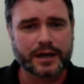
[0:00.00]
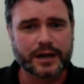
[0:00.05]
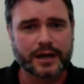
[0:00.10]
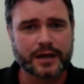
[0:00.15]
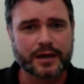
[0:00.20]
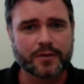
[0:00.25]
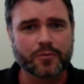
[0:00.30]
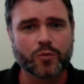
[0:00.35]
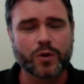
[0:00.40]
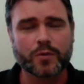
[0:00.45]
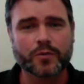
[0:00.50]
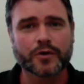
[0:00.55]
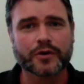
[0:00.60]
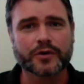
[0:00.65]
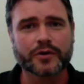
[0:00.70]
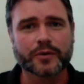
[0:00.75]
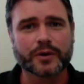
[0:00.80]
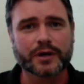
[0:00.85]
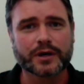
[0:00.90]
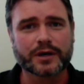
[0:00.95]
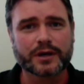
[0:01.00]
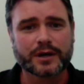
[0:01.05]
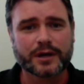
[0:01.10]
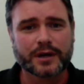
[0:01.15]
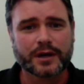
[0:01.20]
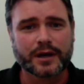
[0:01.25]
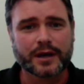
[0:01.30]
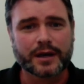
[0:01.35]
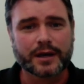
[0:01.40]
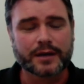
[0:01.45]
uh, what we're doing,
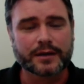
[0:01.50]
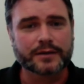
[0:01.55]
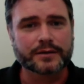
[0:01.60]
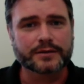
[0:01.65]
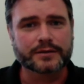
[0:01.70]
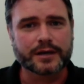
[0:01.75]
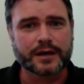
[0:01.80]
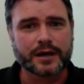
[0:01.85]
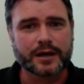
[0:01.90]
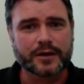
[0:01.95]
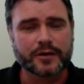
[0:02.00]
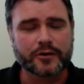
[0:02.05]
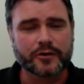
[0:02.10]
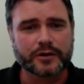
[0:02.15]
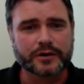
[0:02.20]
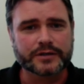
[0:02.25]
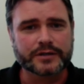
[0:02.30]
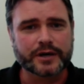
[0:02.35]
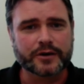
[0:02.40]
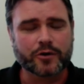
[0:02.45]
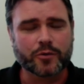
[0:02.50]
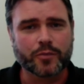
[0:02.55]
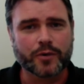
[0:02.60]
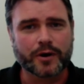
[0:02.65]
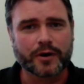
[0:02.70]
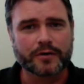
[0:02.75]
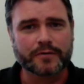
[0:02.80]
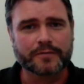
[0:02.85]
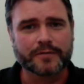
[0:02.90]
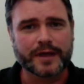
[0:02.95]
and uh, you're an integral
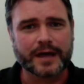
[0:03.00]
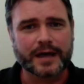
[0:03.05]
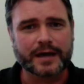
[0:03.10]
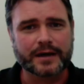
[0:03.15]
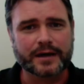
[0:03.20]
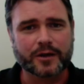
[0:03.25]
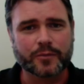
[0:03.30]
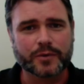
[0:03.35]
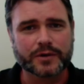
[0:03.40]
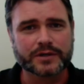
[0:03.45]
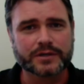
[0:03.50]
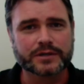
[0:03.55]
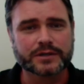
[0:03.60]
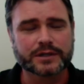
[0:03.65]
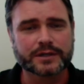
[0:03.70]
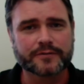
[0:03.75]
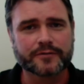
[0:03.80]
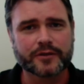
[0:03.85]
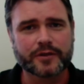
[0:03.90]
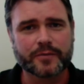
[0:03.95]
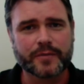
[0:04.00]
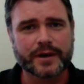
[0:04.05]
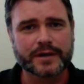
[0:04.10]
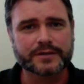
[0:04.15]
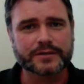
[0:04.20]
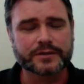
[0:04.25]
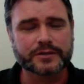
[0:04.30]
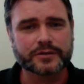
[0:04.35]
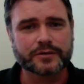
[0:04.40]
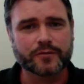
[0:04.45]
part of that, helping to deliver the
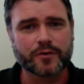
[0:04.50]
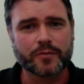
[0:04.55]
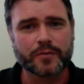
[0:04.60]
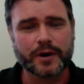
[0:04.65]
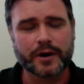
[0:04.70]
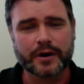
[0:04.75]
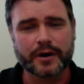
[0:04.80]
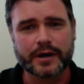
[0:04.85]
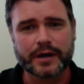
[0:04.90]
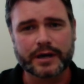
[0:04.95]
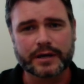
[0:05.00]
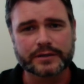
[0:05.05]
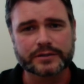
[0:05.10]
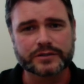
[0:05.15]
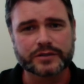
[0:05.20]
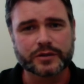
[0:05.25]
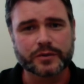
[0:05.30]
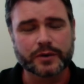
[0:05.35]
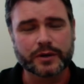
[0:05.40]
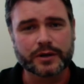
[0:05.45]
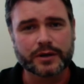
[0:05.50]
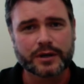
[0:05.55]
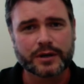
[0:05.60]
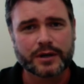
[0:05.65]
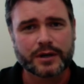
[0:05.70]
message of what Maricann's doing,